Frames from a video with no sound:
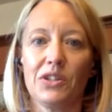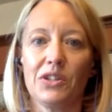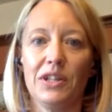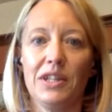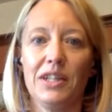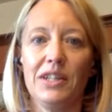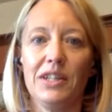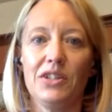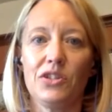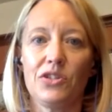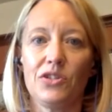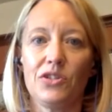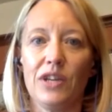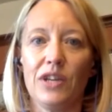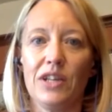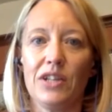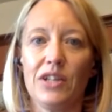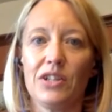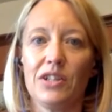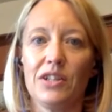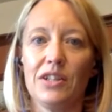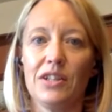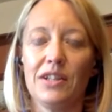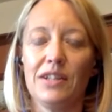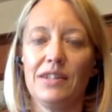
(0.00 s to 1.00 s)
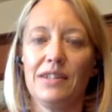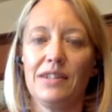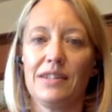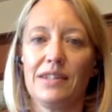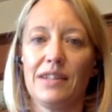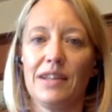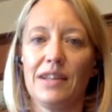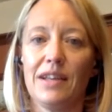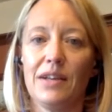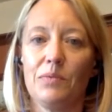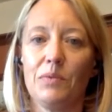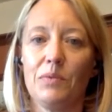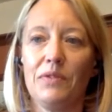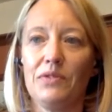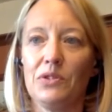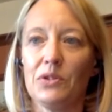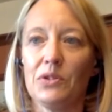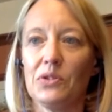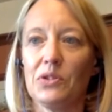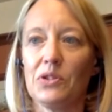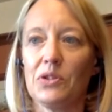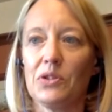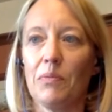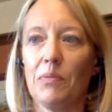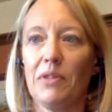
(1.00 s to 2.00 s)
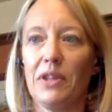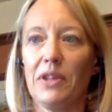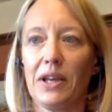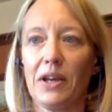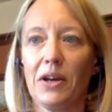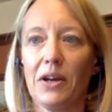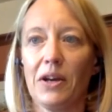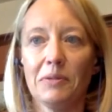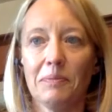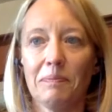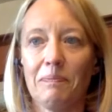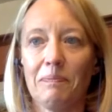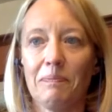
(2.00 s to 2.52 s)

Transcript: on each stretch that we've done something on.